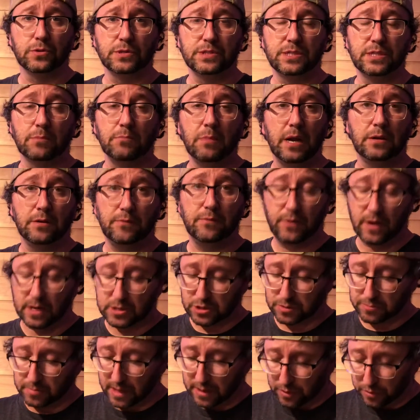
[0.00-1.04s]
They're manufactured
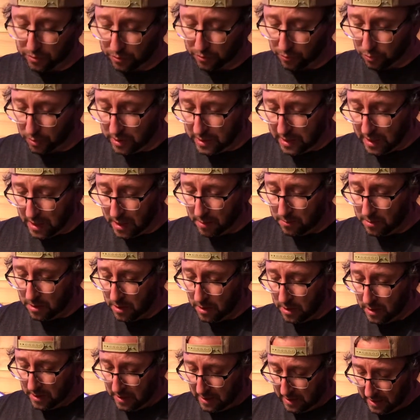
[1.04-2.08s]
by 3M,
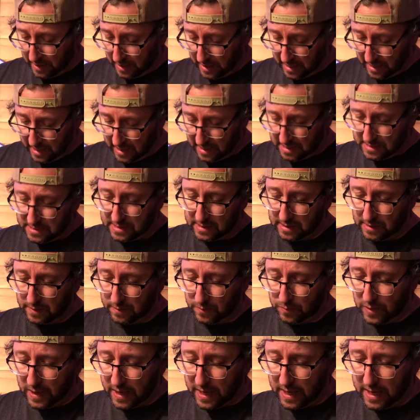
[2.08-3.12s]
and
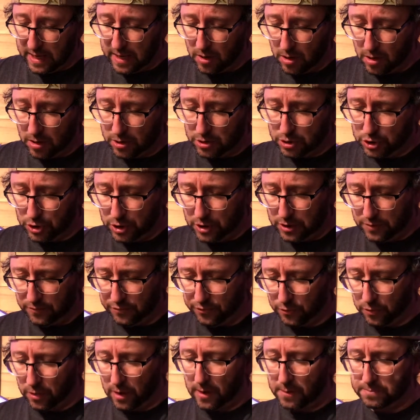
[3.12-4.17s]
they are good
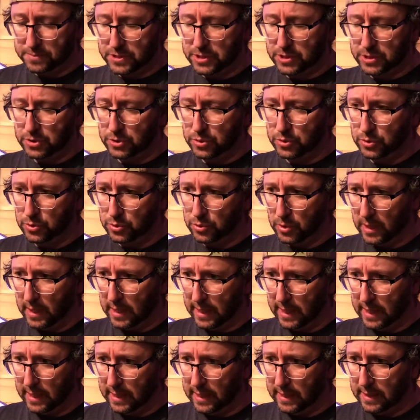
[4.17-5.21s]
for up to
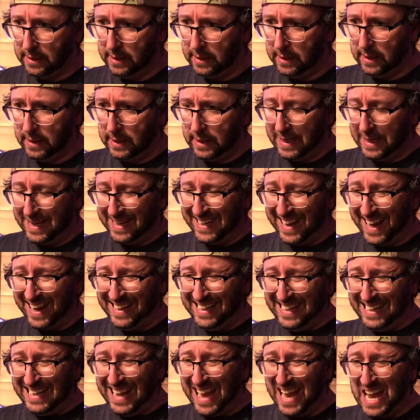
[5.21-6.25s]

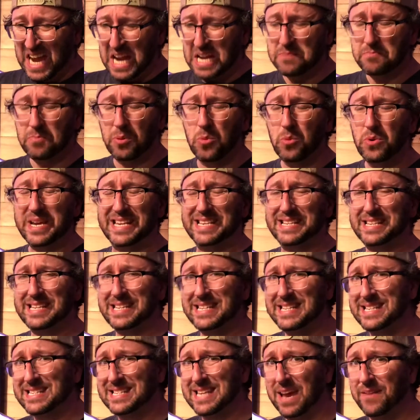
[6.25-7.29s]

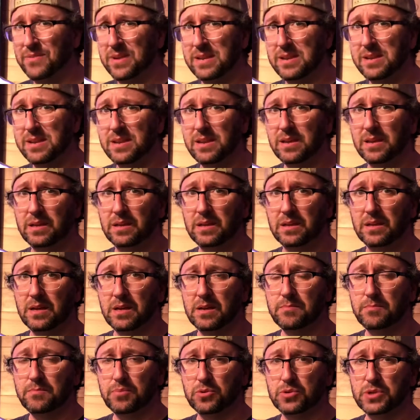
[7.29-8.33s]

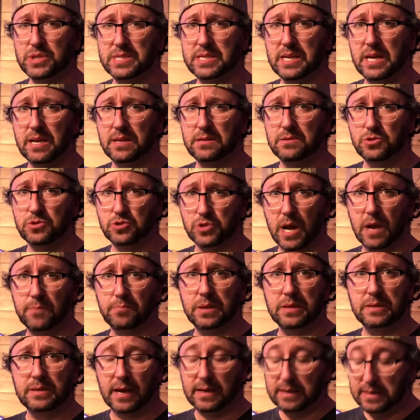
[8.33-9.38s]
99.7%, trapping
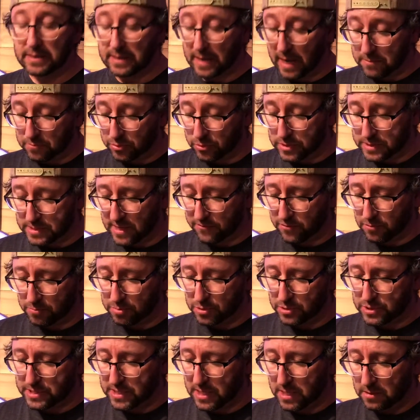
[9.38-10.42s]

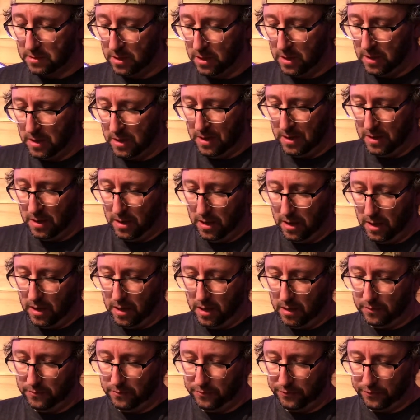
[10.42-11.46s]
99.7%
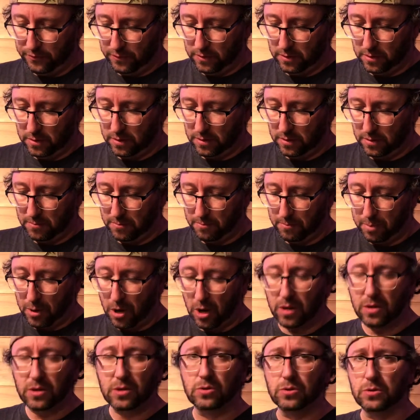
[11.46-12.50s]
of
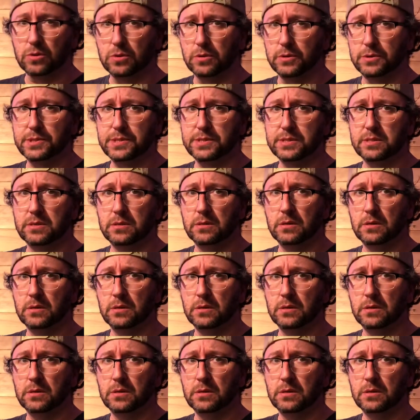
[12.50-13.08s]
particles